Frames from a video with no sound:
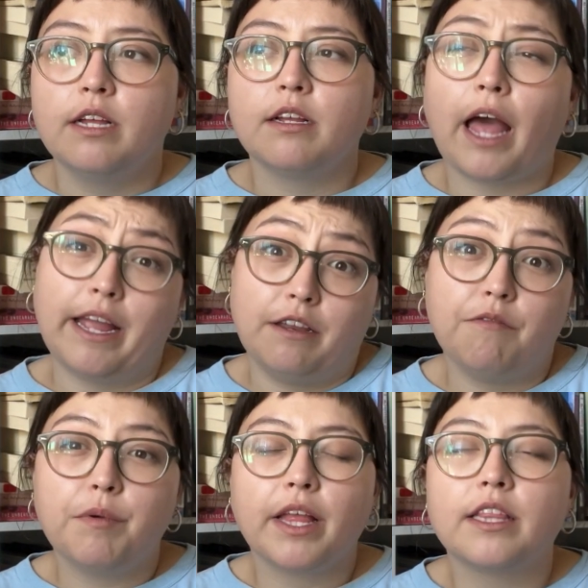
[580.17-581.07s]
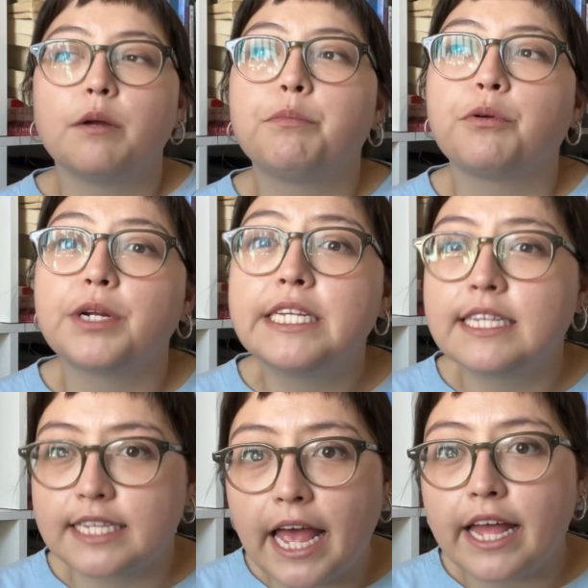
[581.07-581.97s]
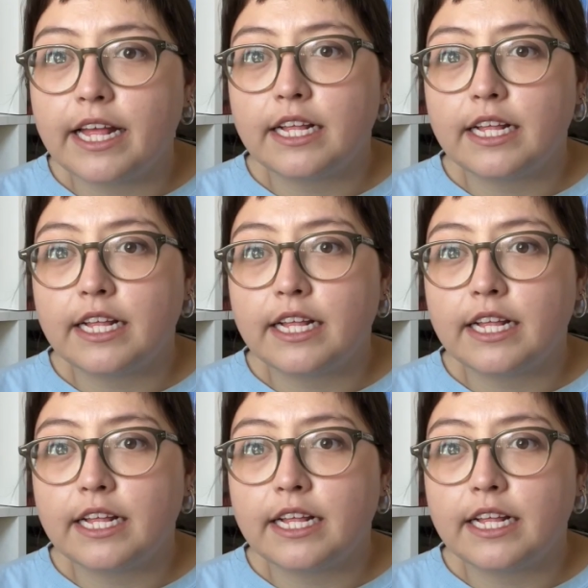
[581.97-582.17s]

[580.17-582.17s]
kind of, but like the preset